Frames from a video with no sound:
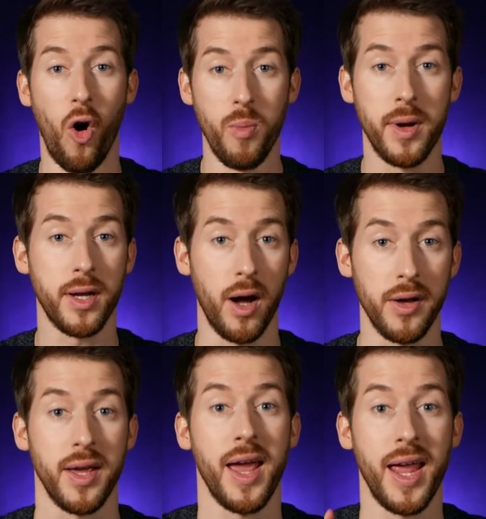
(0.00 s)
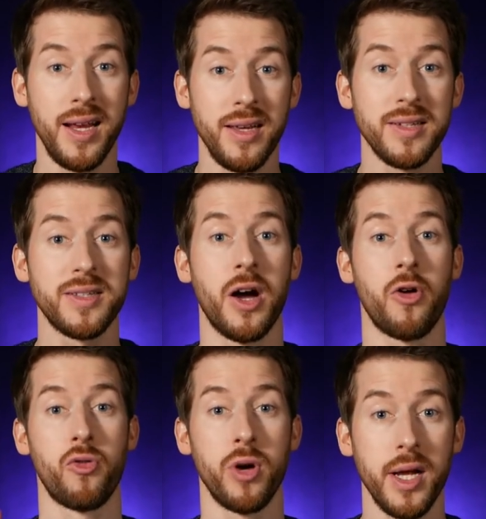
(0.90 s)
Oh my god, aliens
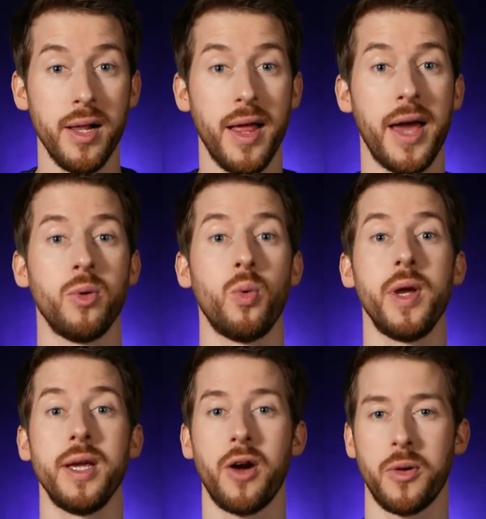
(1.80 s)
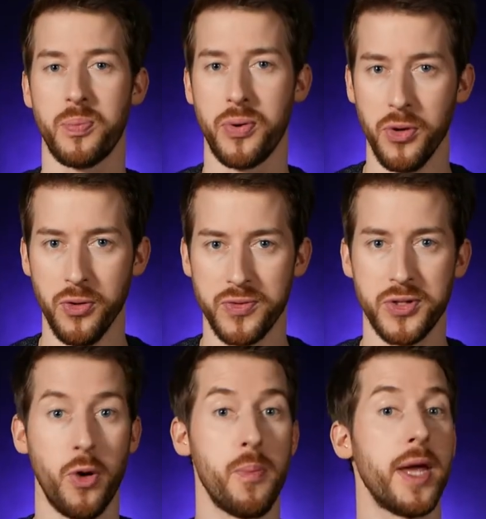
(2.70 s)
are real and we got proof,
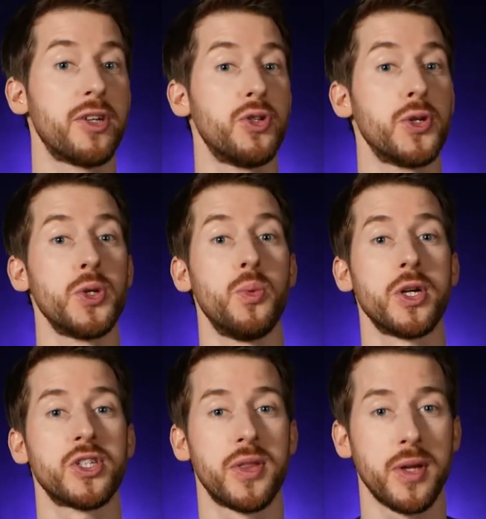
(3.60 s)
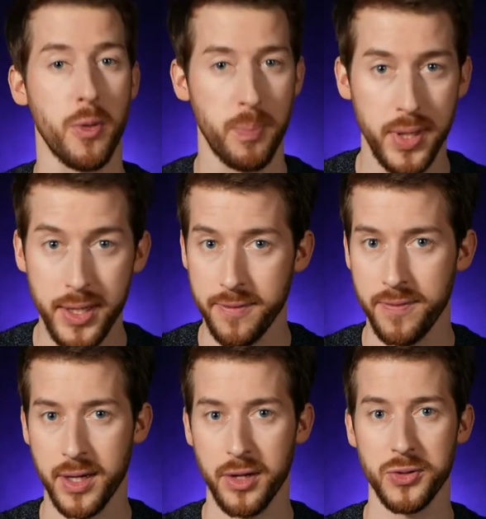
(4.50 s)
so make sure to watch the complete
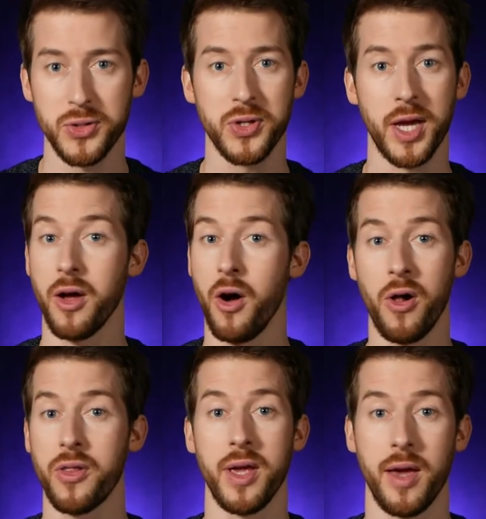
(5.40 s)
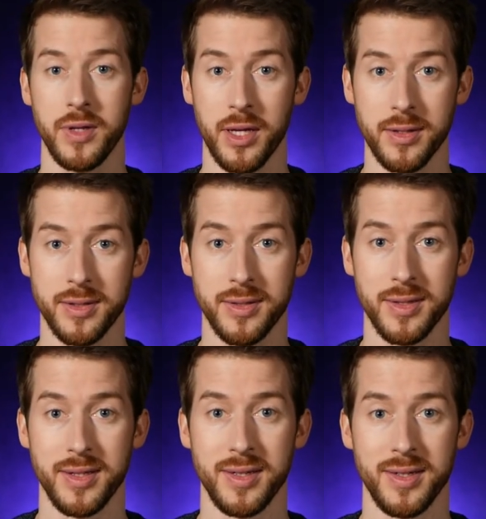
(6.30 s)
video to get all the evidence.